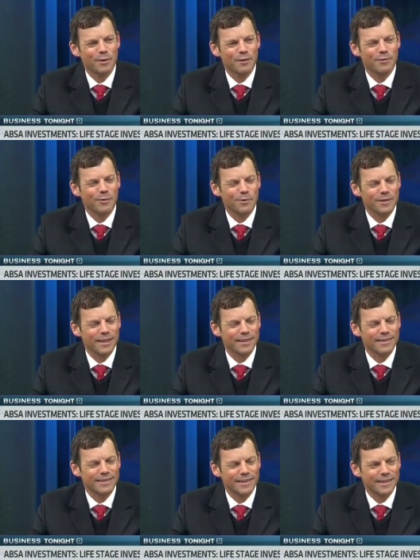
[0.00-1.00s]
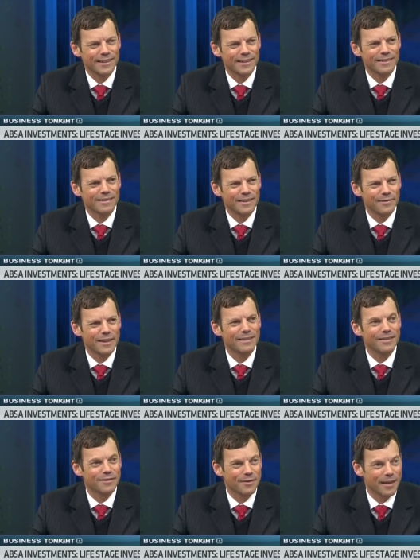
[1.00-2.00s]
pitfalls that uh,
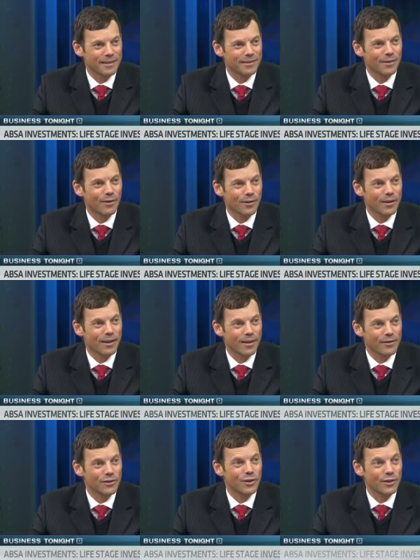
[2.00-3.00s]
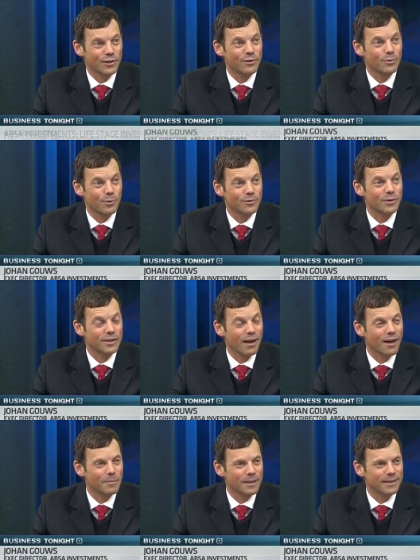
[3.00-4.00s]
investors face on their journey towards
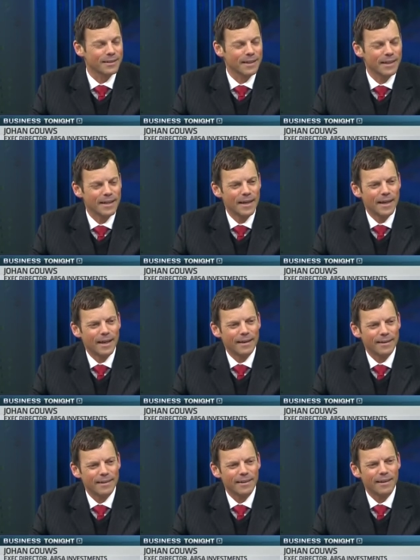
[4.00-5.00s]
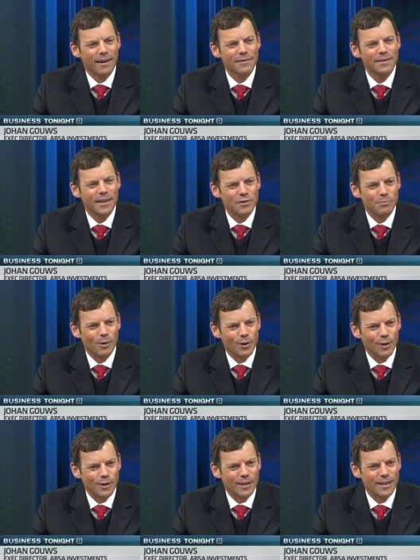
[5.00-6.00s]
retirement. And I think the life stage
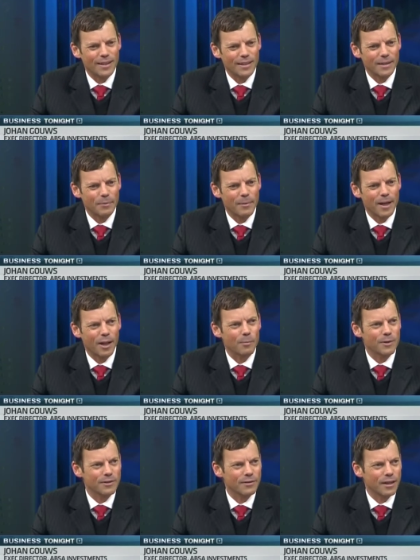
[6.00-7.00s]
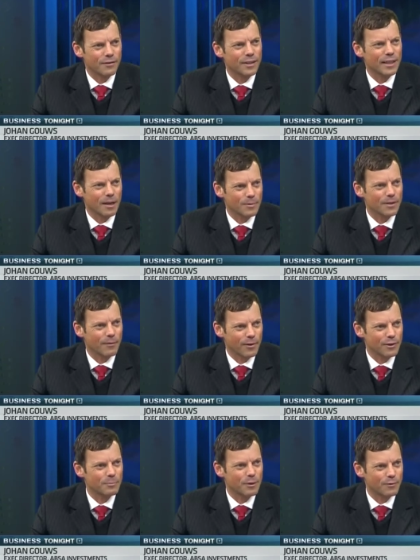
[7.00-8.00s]
model can maybe help us overcome some of
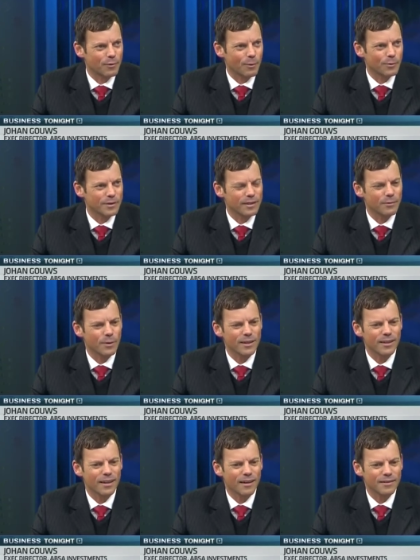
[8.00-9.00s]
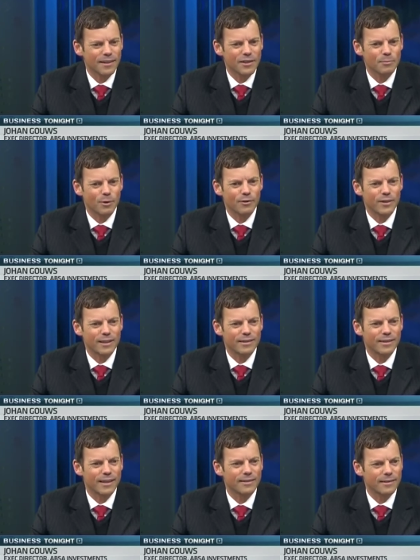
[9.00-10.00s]
those pitfalls. And what the life stage model really
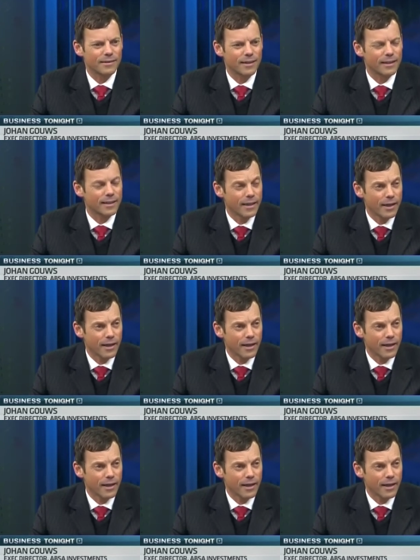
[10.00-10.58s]
says is that